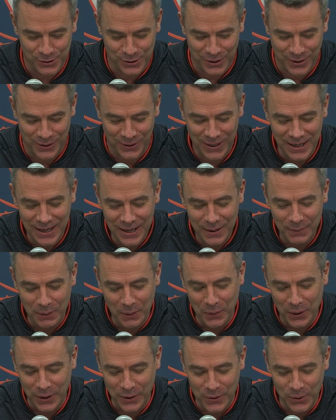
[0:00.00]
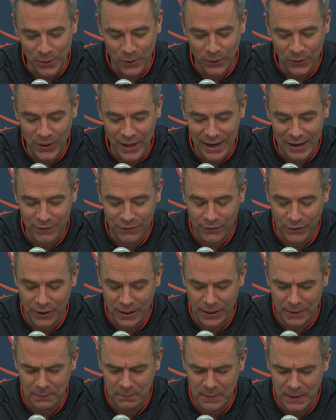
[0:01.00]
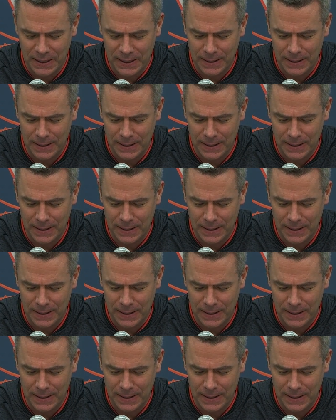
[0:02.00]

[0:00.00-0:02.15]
So, but what a cool day for him.